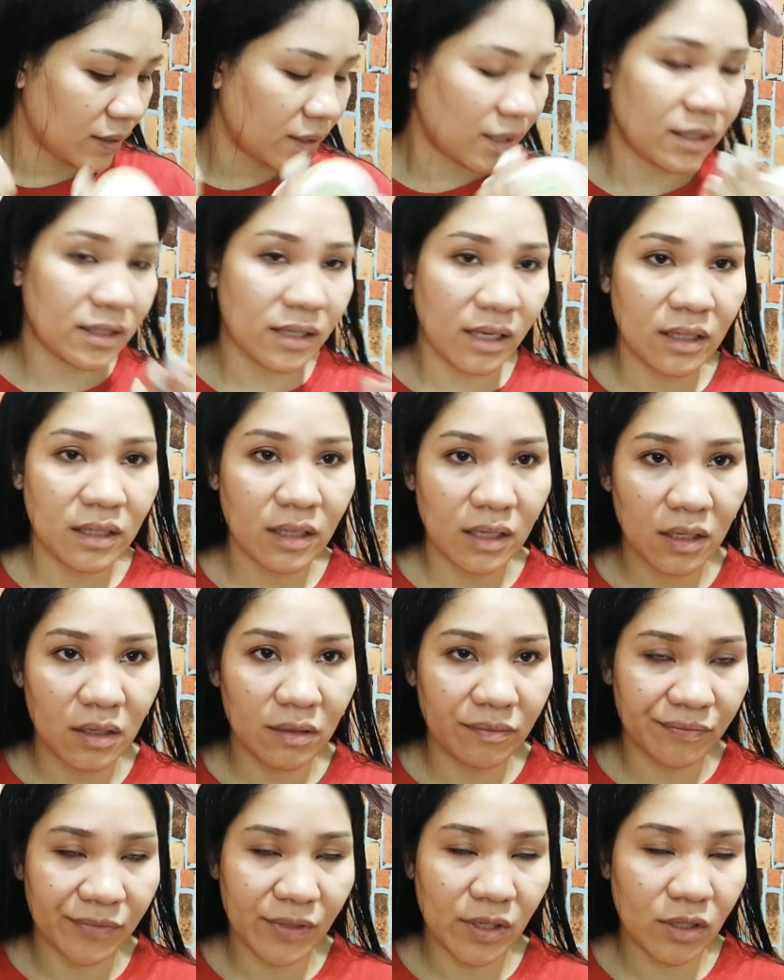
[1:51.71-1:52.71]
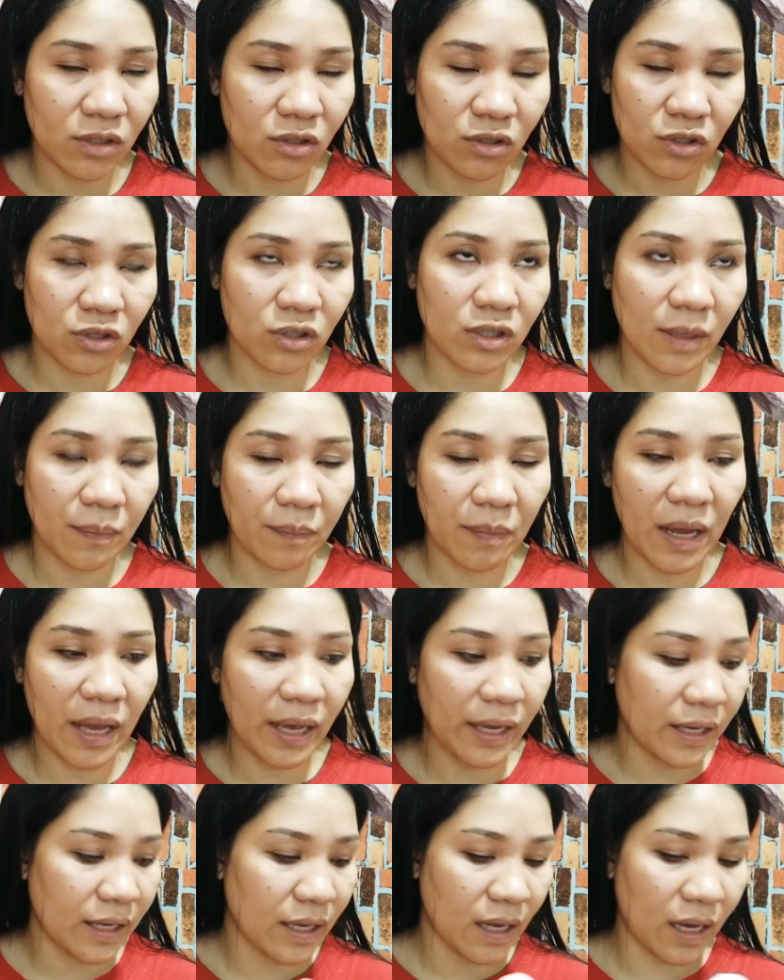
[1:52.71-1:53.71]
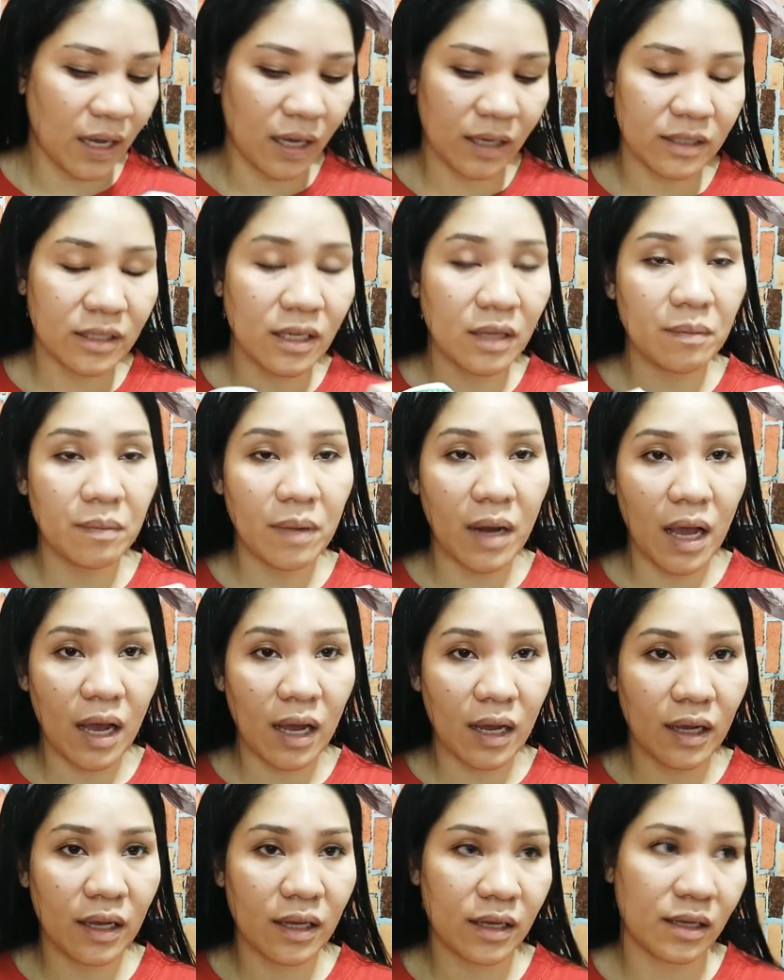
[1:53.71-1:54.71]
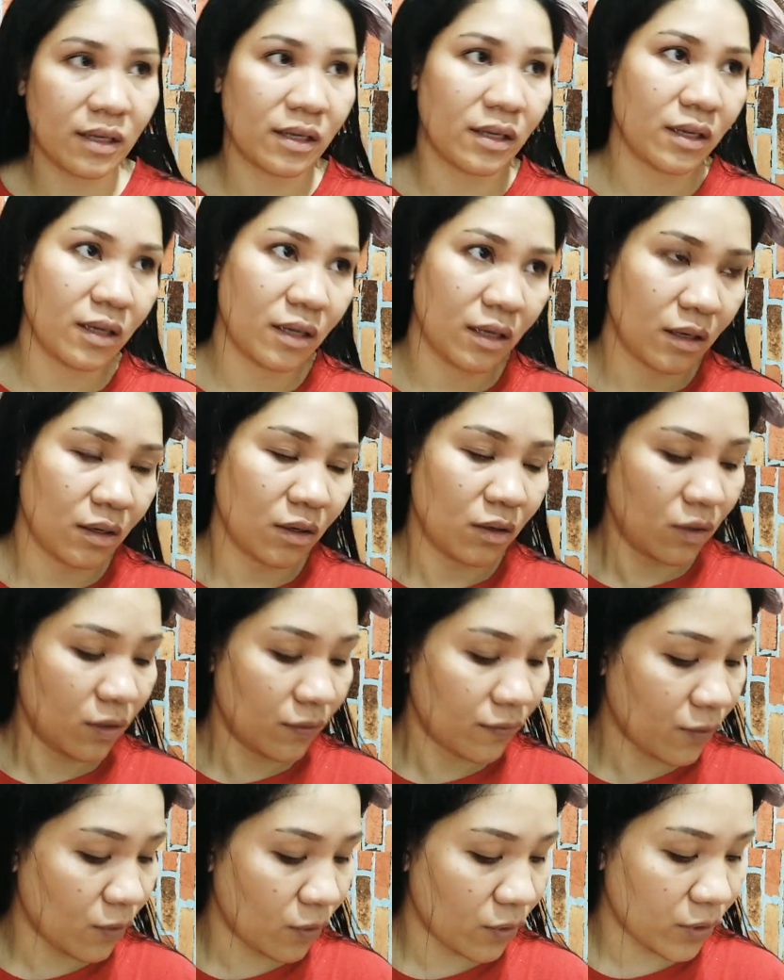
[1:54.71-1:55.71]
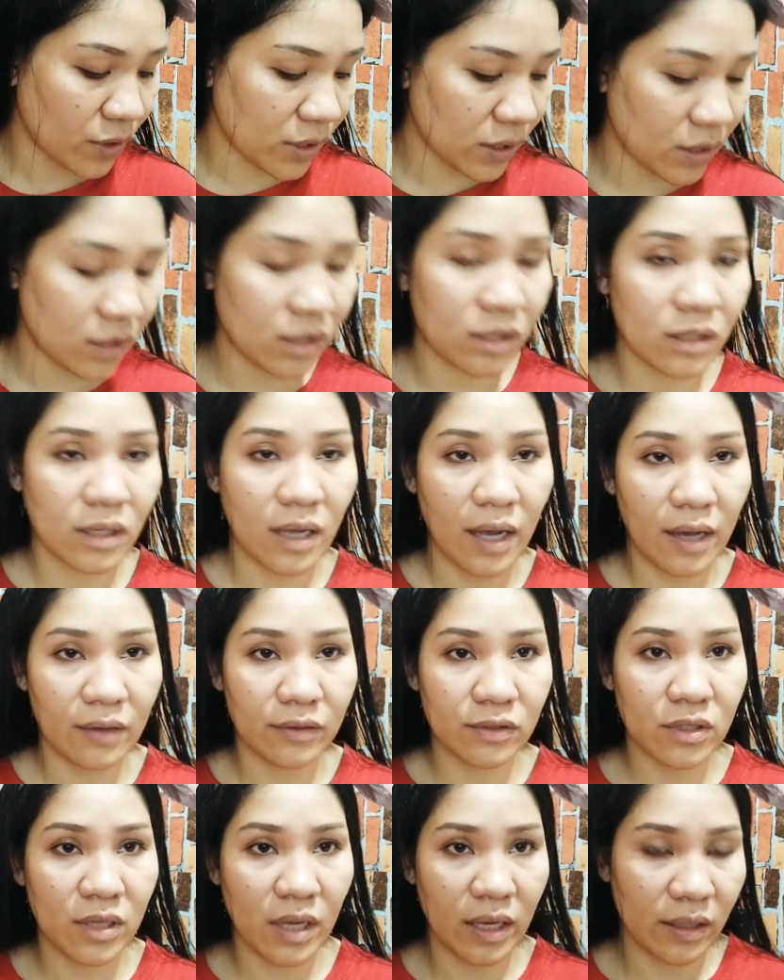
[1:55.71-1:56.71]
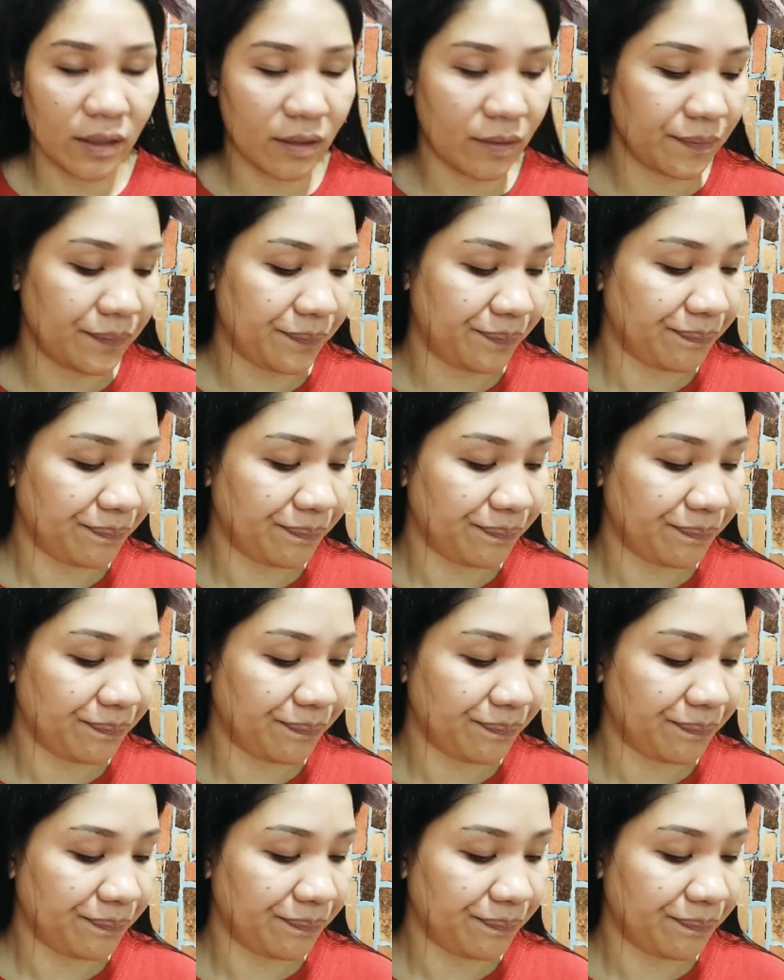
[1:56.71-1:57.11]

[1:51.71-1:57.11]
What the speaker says: They said you should apply sunblock, of course, outside.